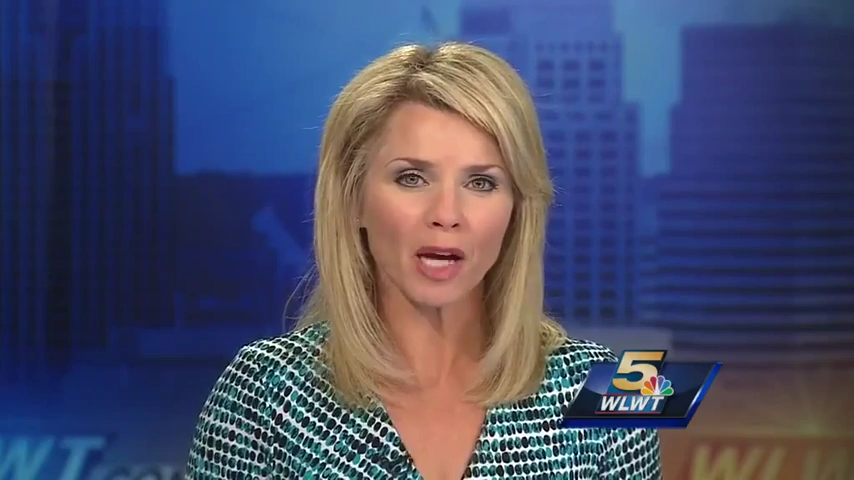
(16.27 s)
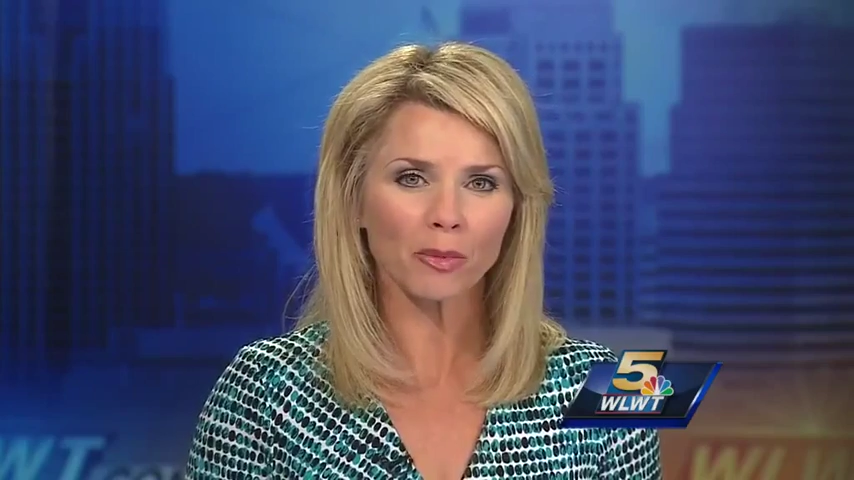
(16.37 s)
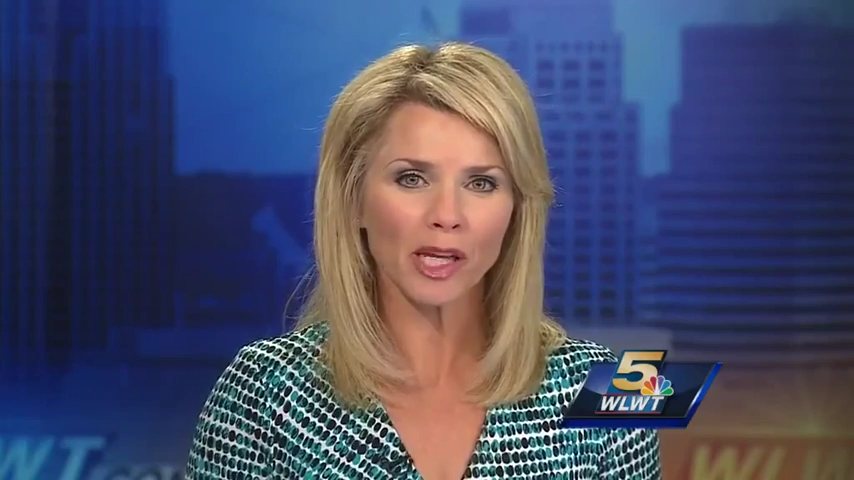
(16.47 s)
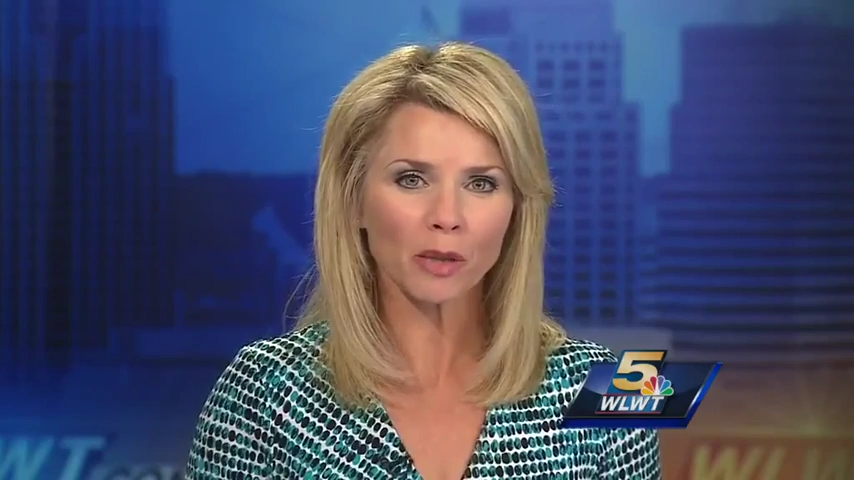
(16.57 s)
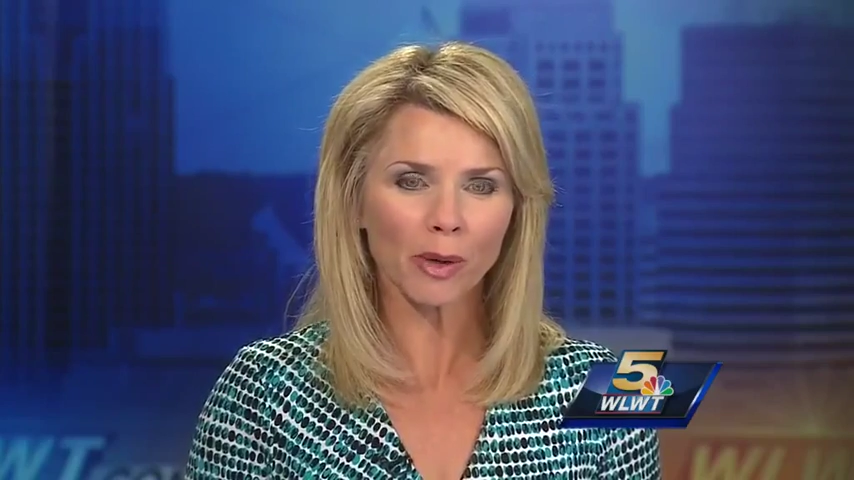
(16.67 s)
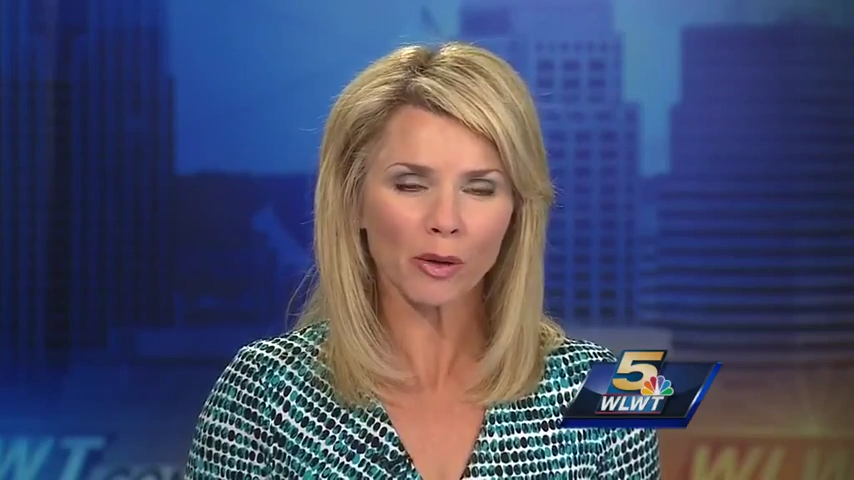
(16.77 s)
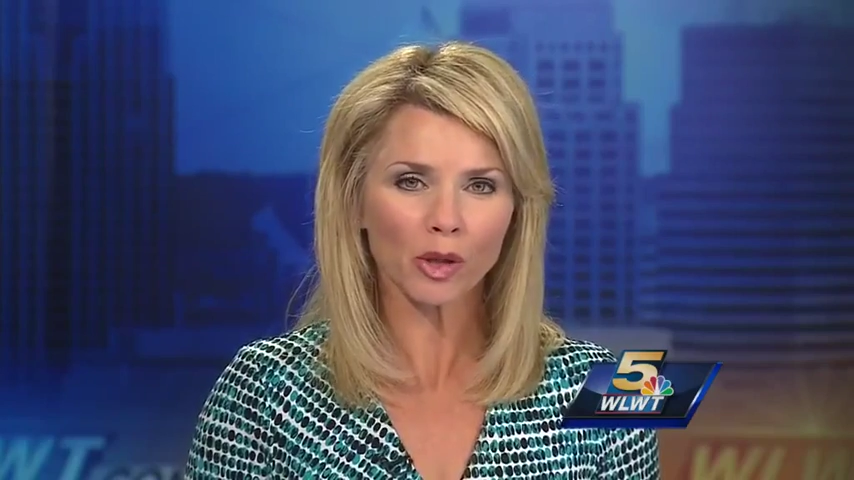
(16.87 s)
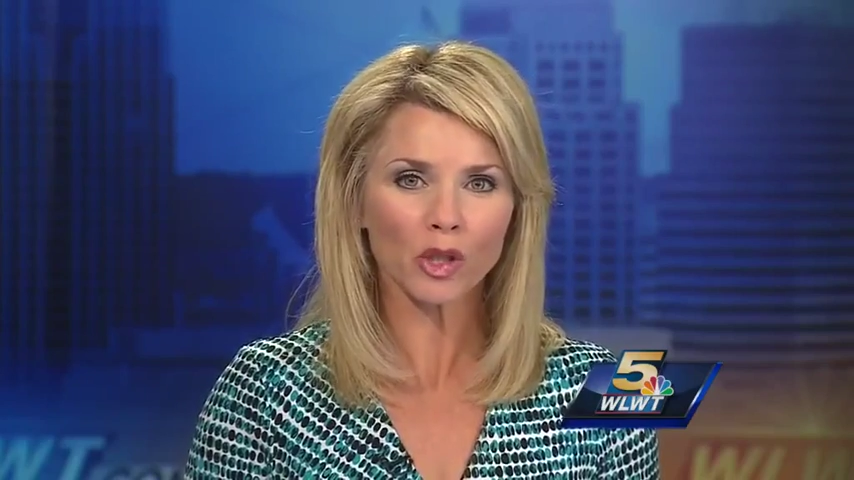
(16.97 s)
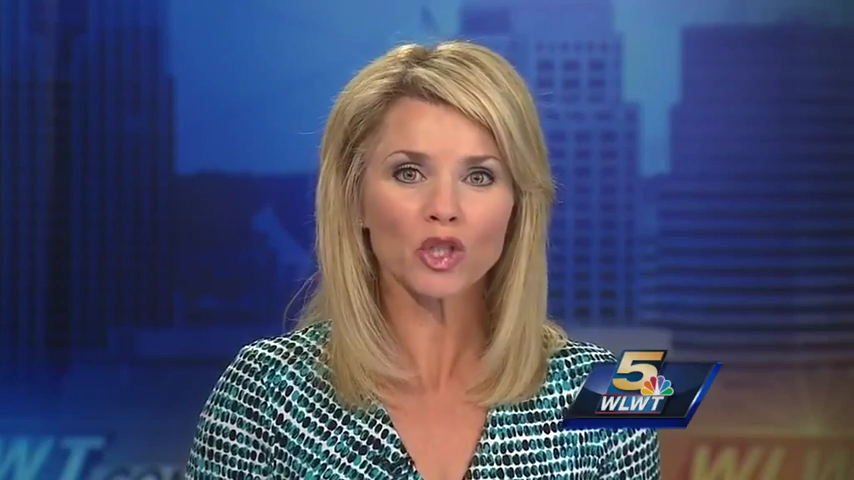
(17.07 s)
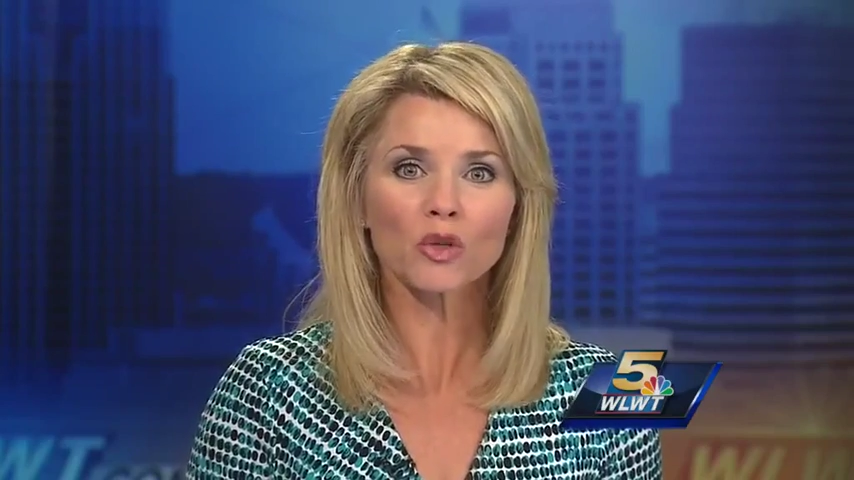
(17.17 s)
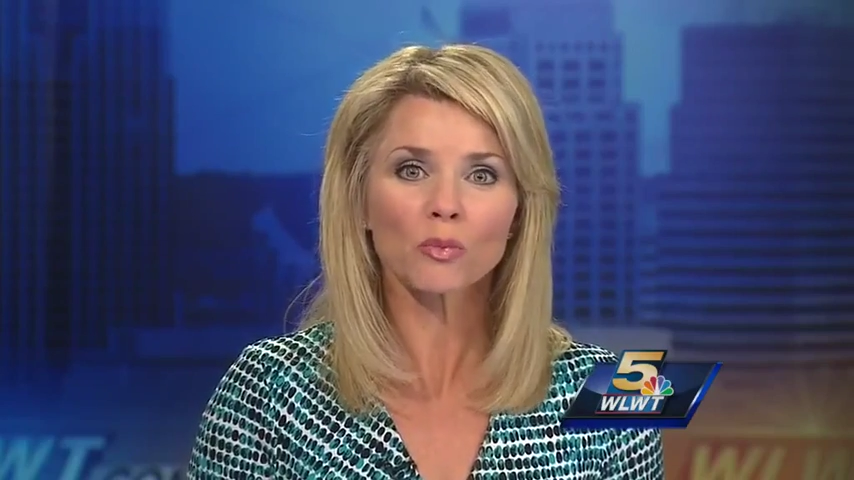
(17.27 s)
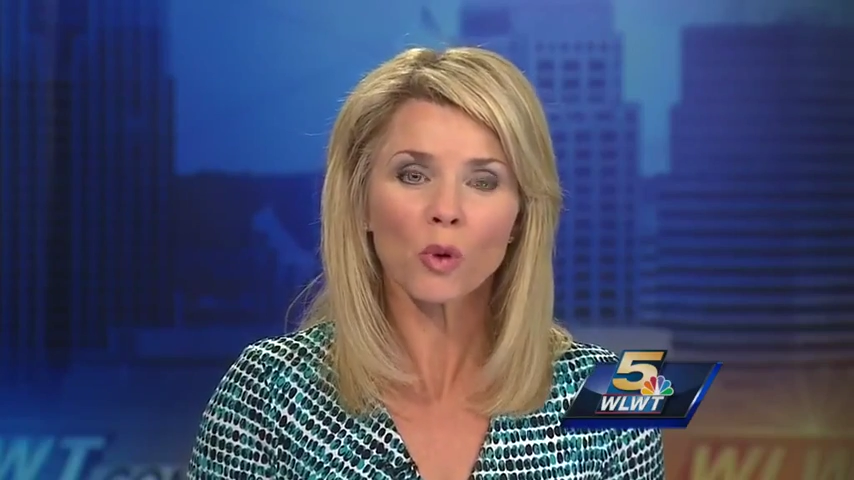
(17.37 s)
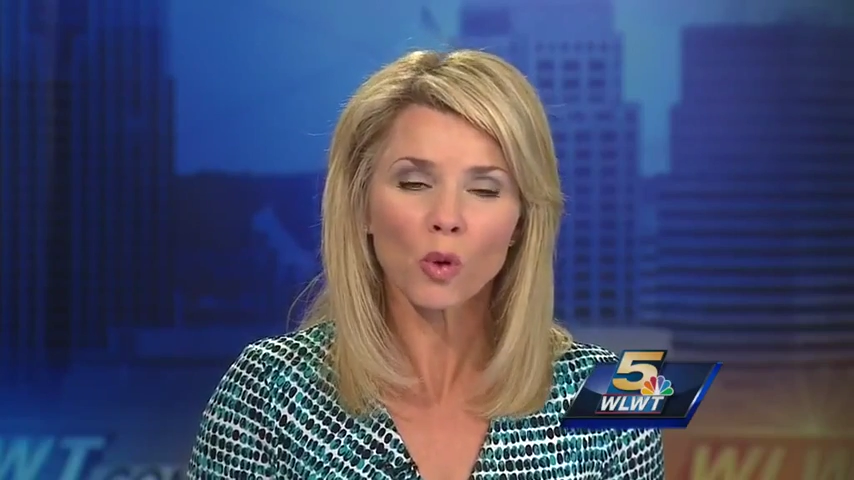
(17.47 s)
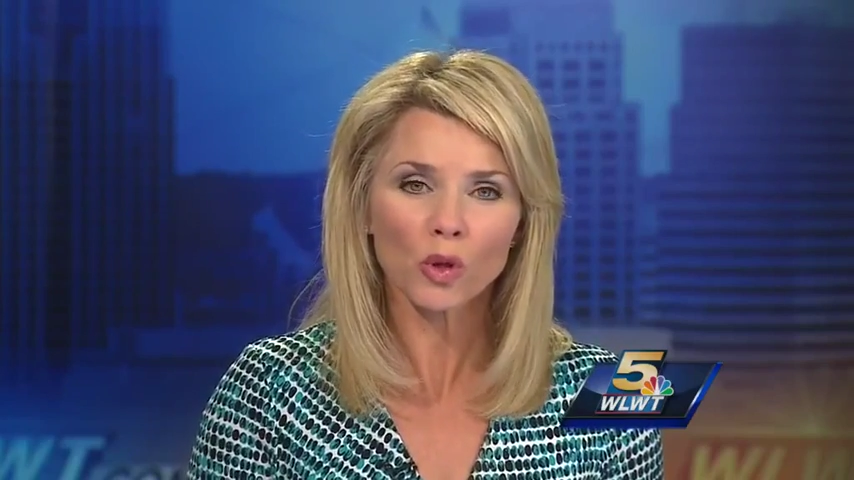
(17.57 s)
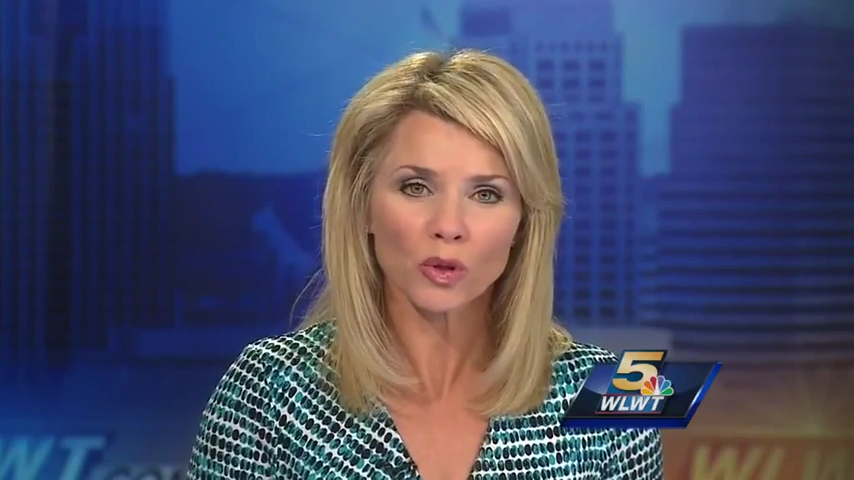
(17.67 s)
back, Planned Parenthood
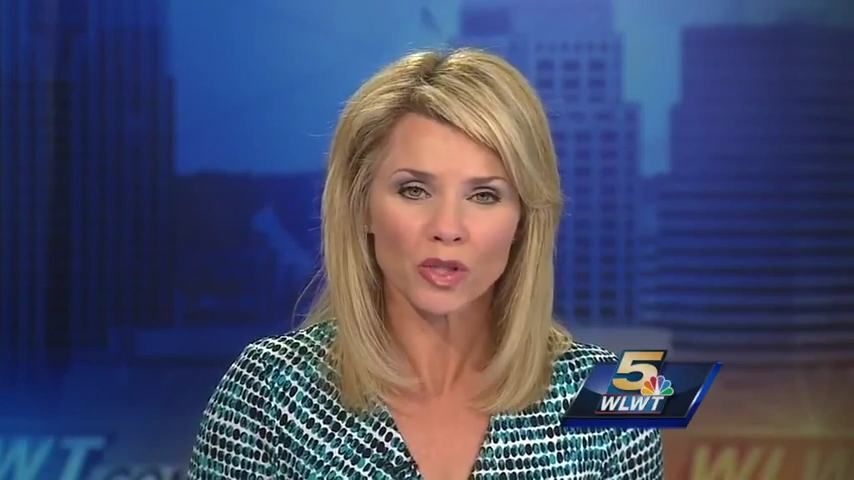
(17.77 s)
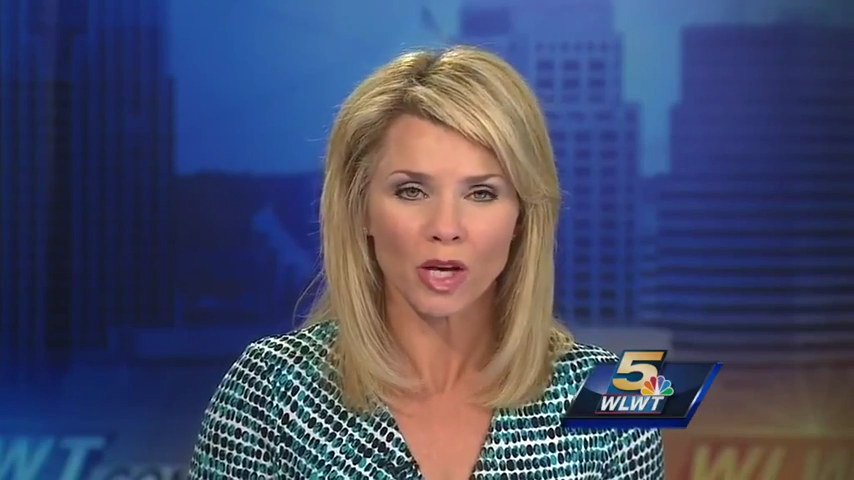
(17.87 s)
supporters